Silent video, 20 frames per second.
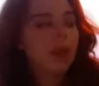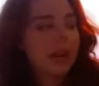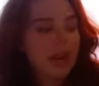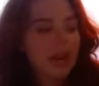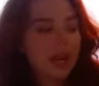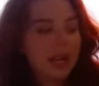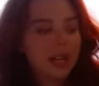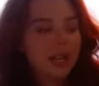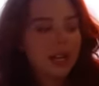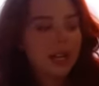
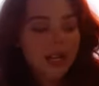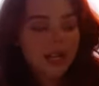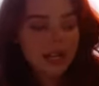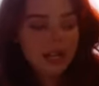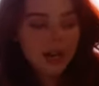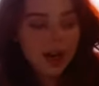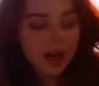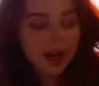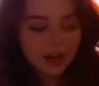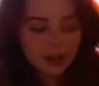And he
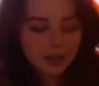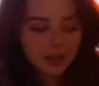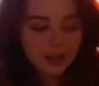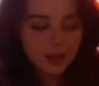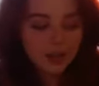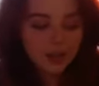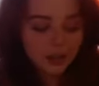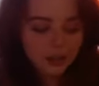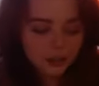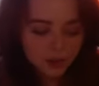got us into
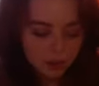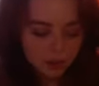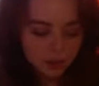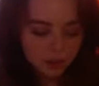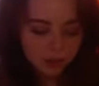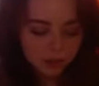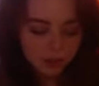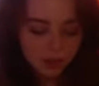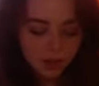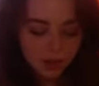the
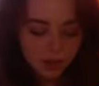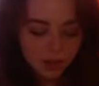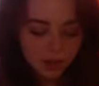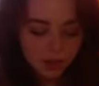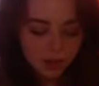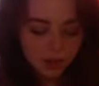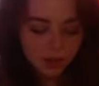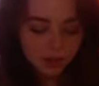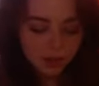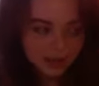studio really
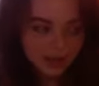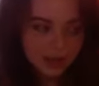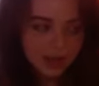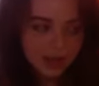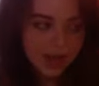fast.